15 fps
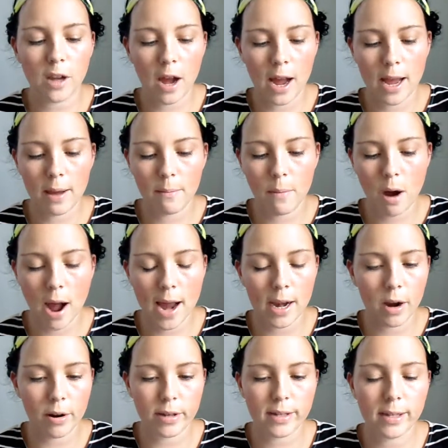I buy a
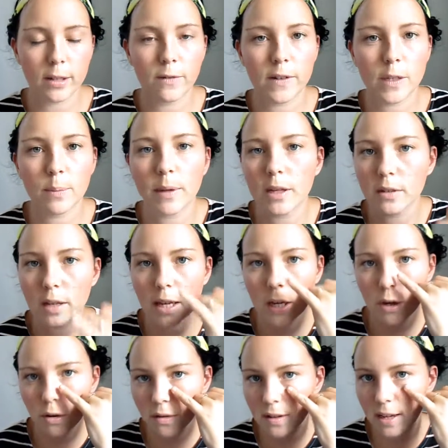lot of silvers because I
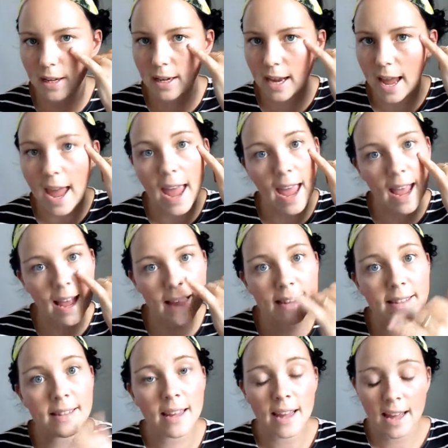use it
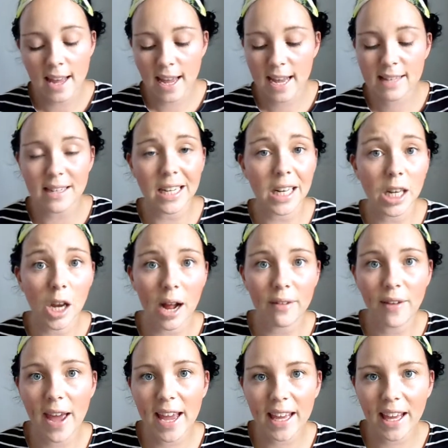as, here's a life
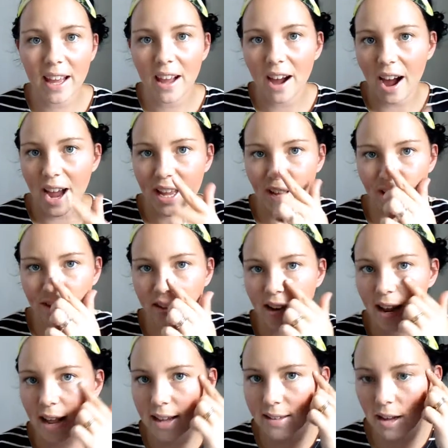hack, I use it
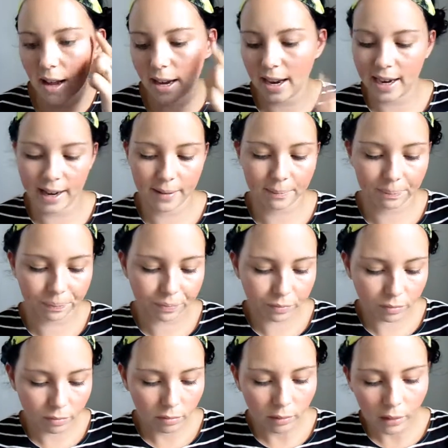as highlighter.
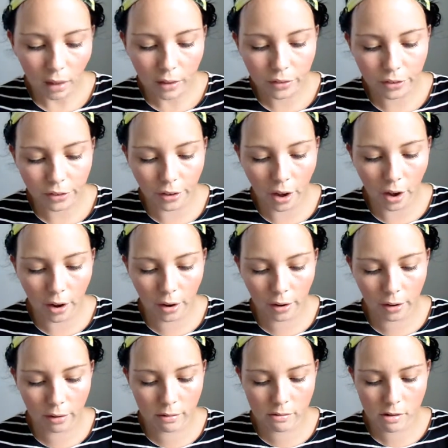So
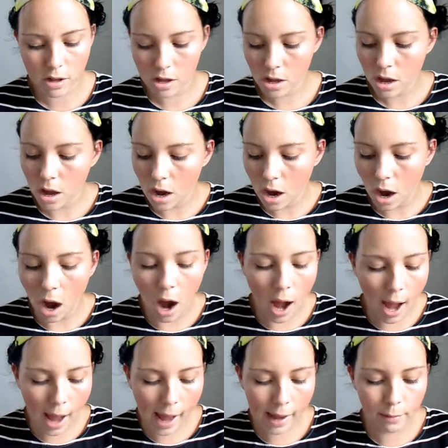
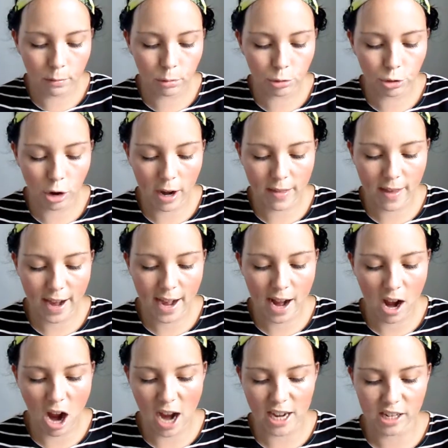I will try that
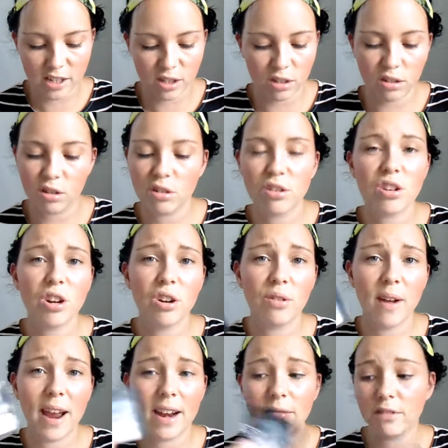out. I just thought it looked cool
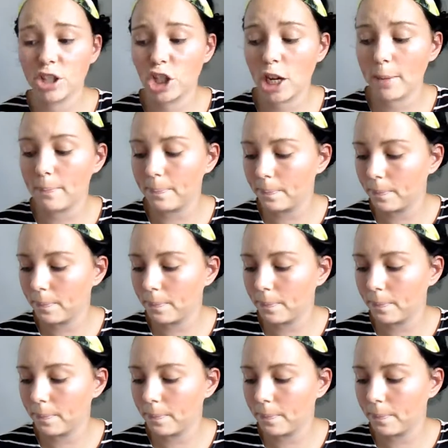and it was cheap.